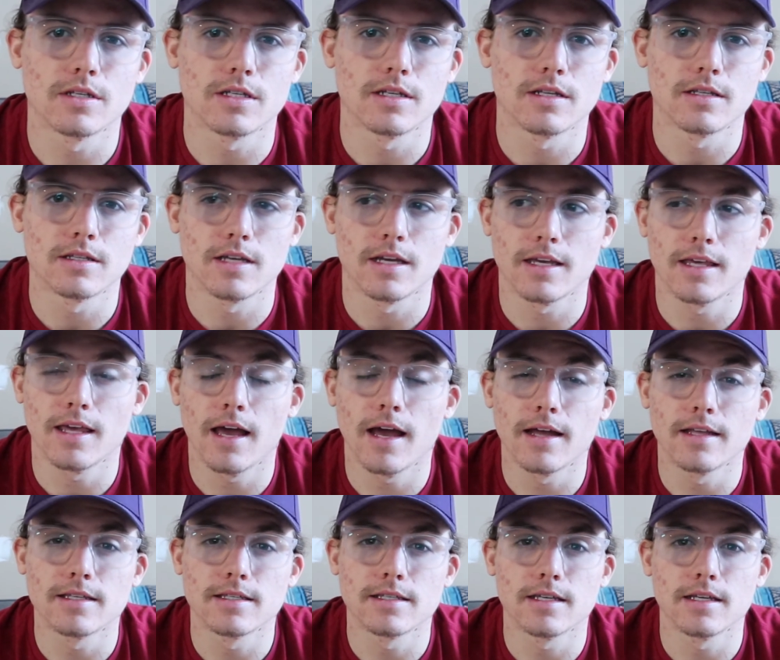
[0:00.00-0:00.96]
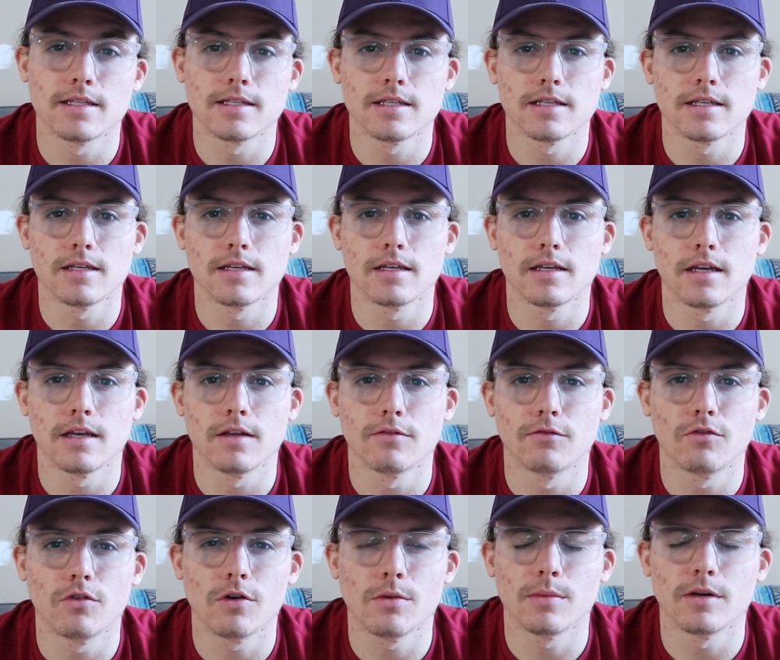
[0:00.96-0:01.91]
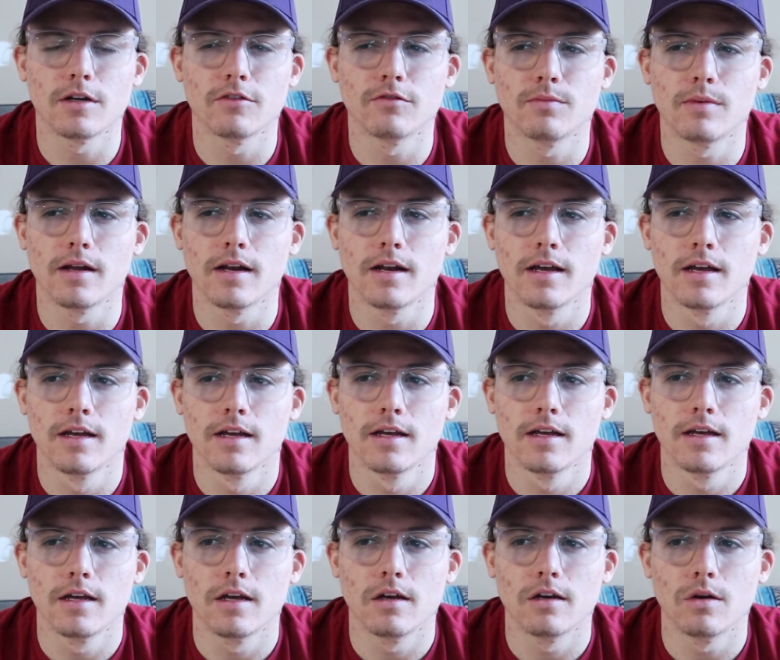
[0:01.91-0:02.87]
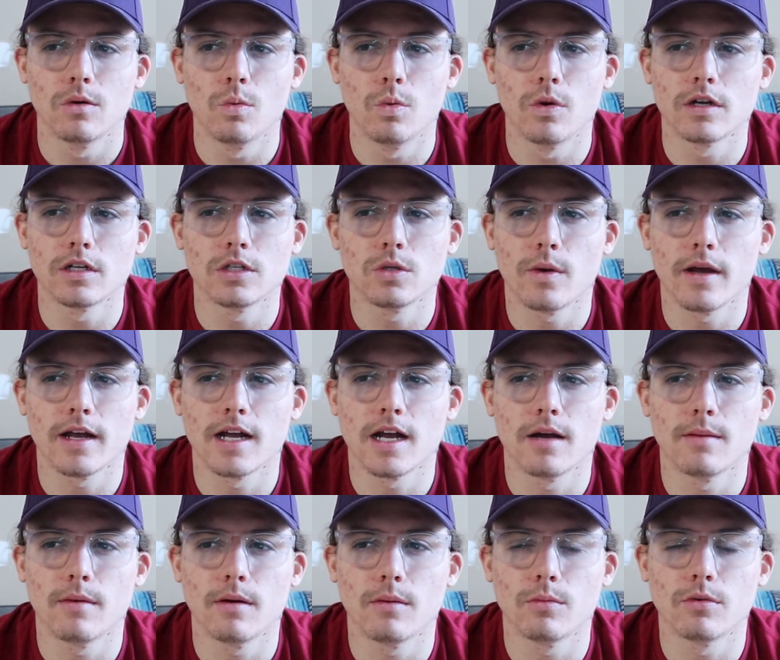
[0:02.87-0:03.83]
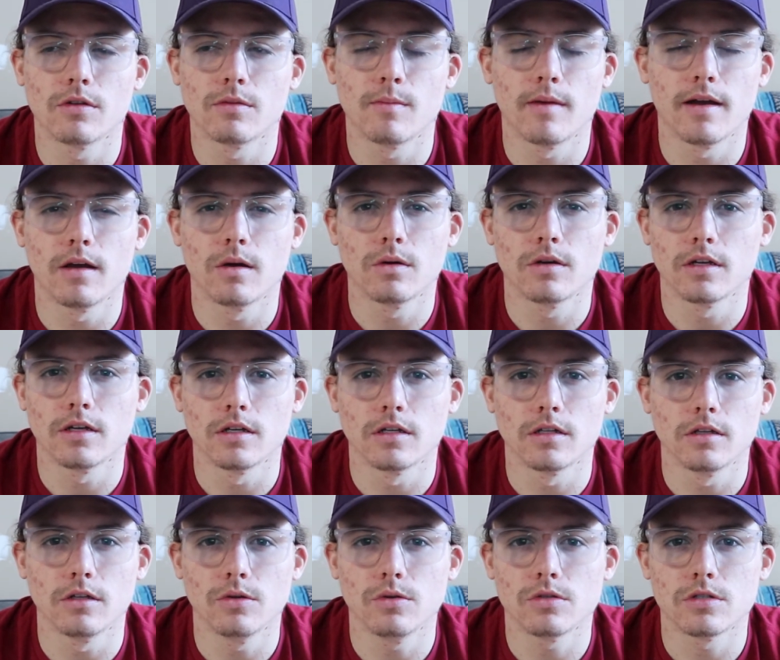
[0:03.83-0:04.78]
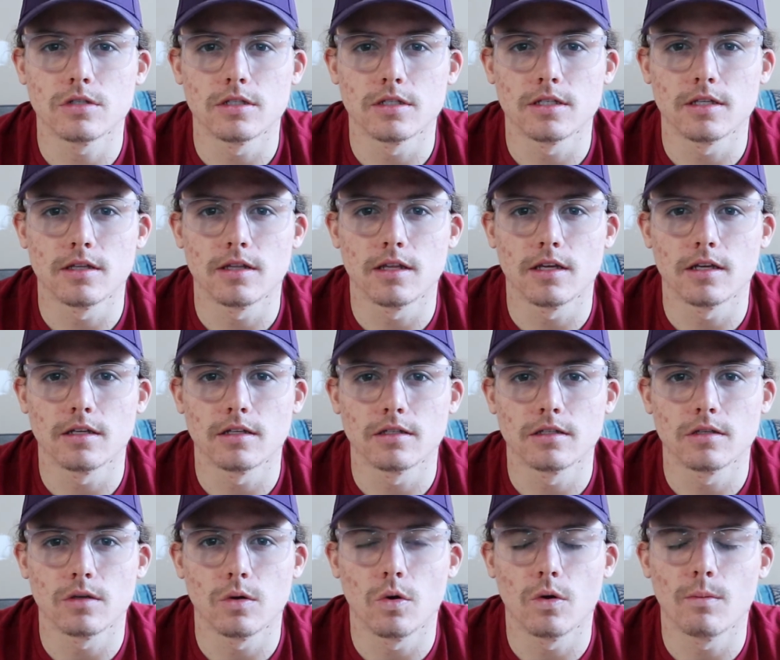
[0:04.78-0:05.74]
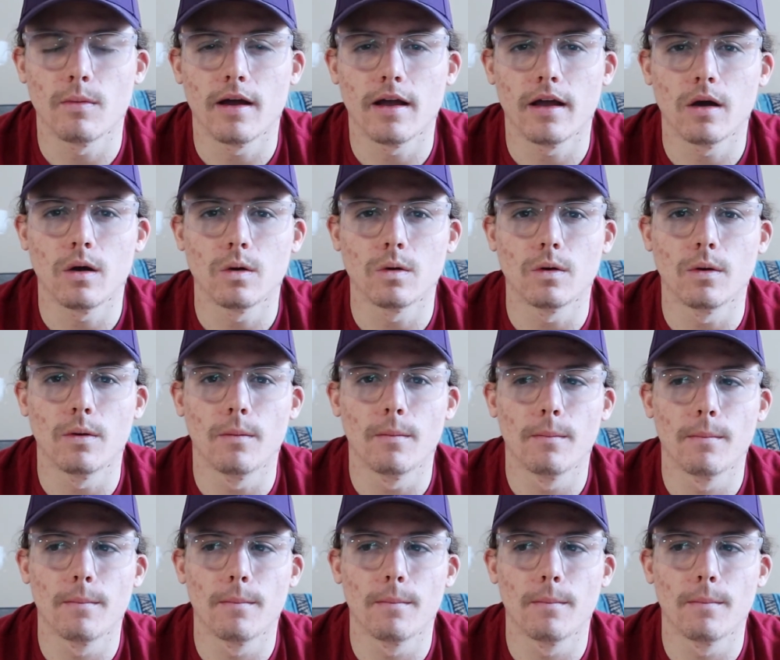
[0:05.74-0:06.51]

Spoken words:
and it's like, yeah, it's informative, but when do I come up with my own conclusions to things, or my own